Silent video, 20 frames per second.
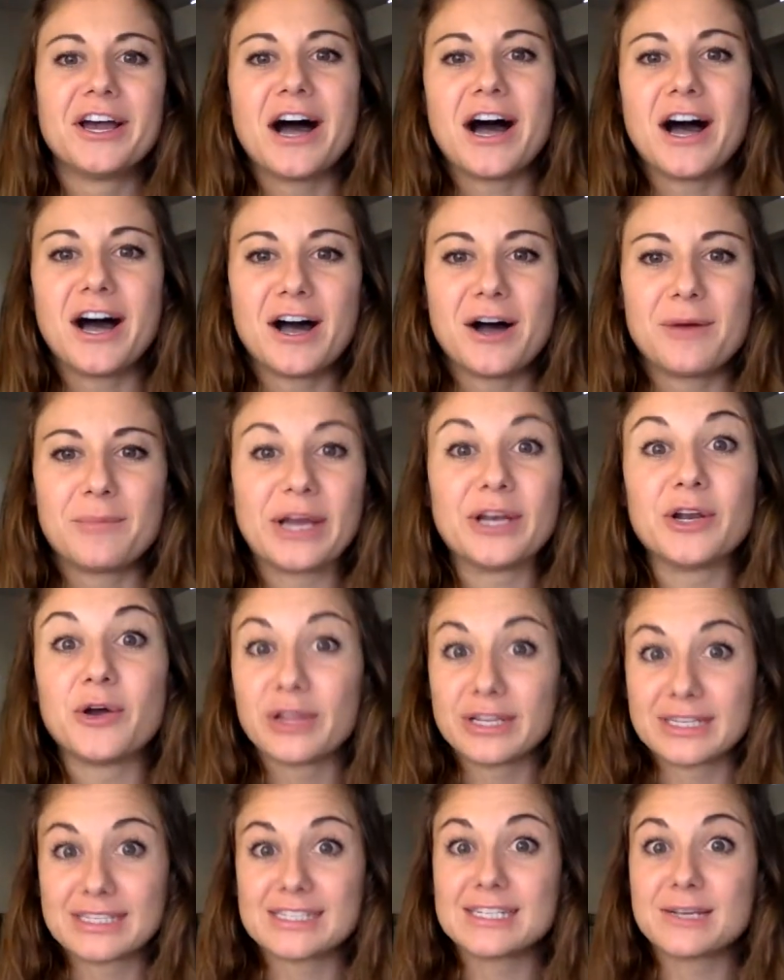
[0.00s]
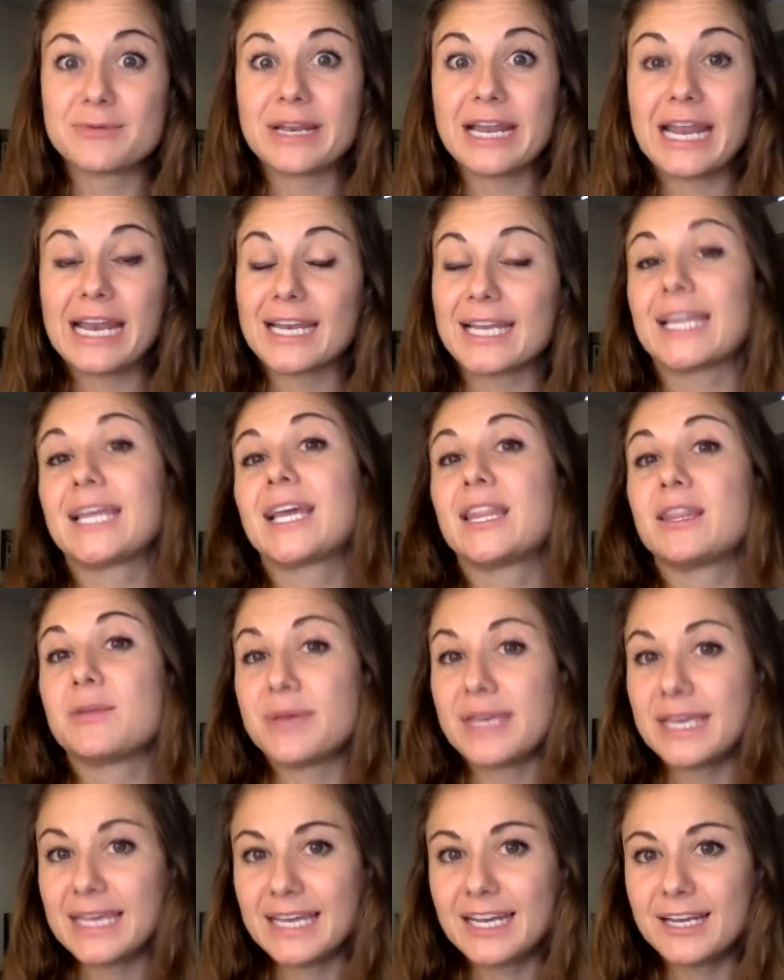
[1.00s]
I know that's intimidating in the
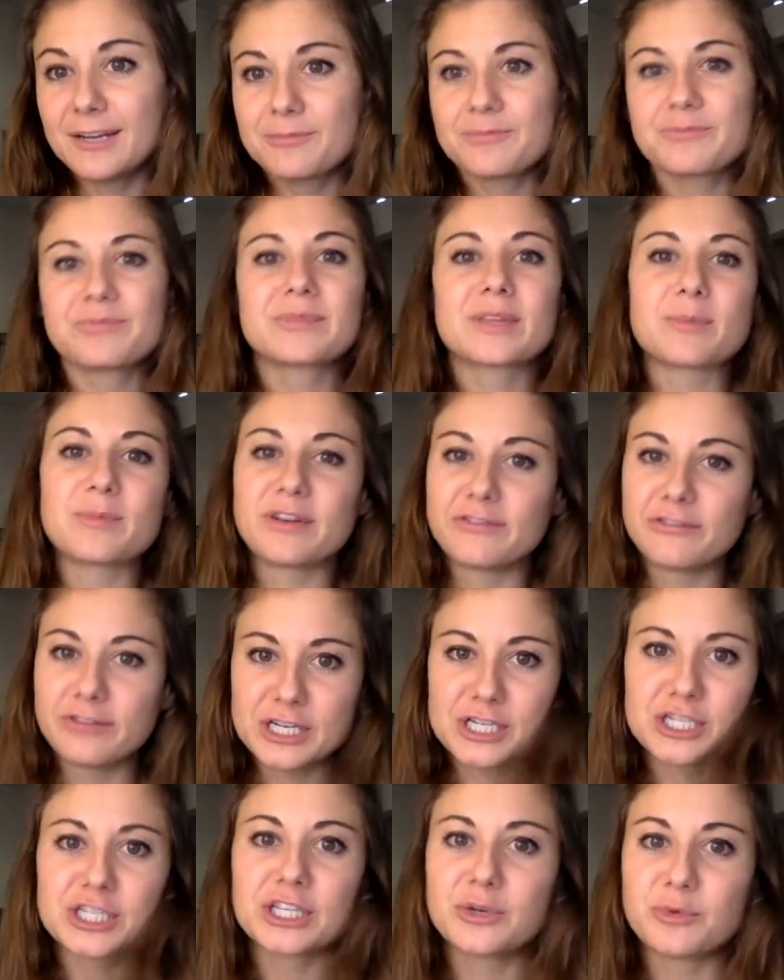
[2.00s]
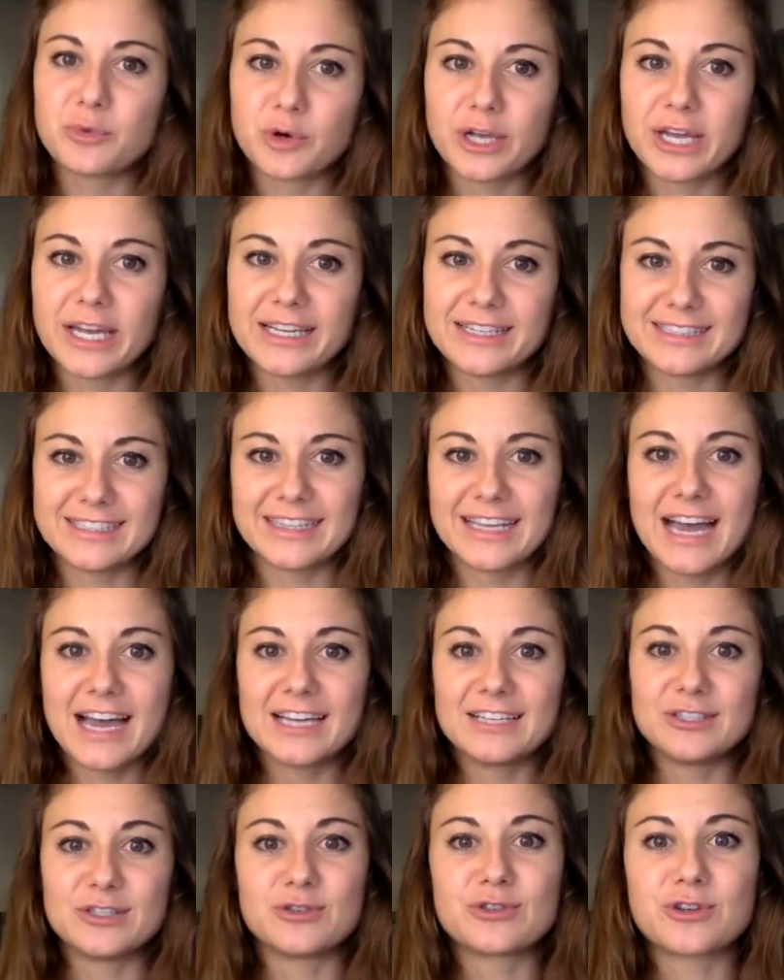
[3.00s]
beginning, but eventually we'll get into that
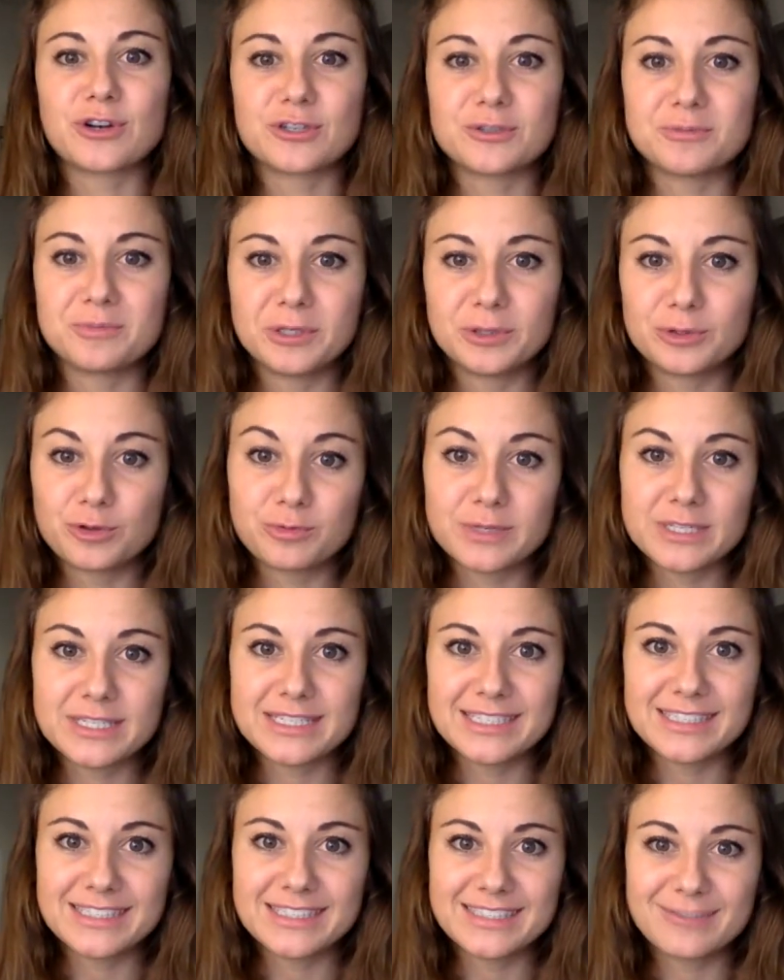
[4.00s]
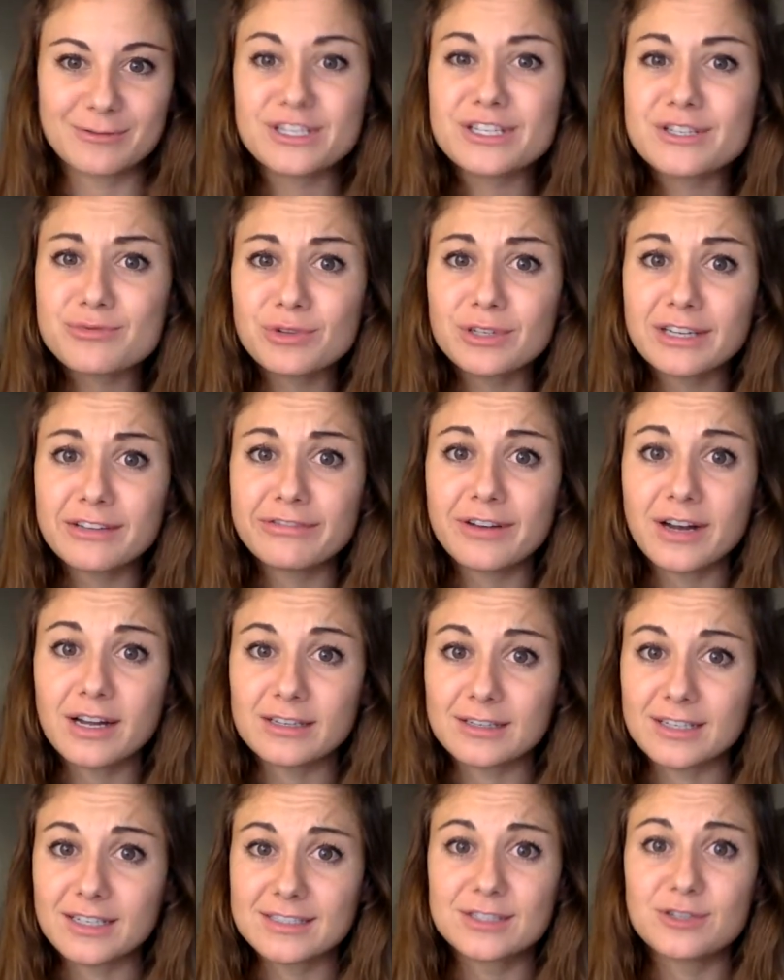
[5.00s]
as you start to build your business, which is really fun
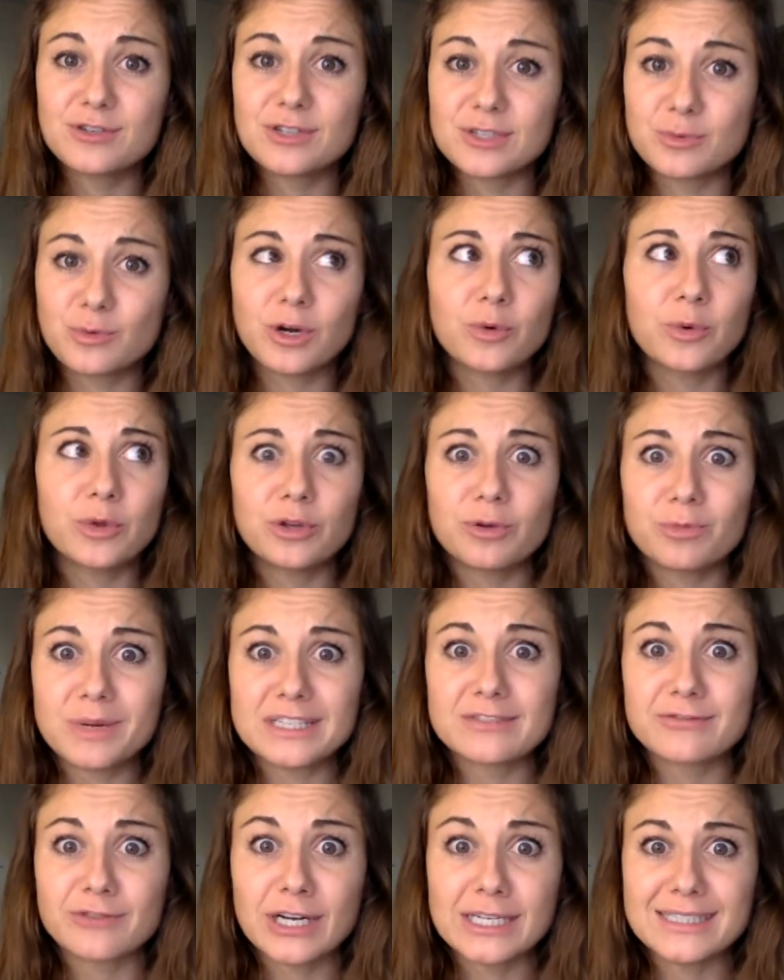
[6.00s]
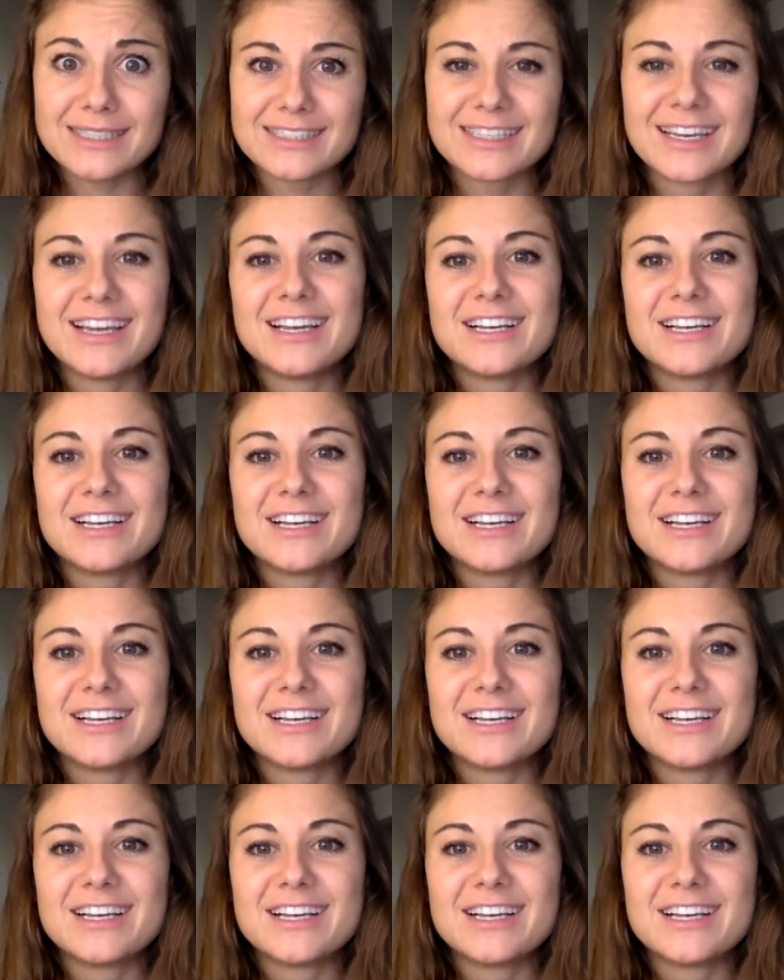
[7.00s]
because you get to work with your best friends.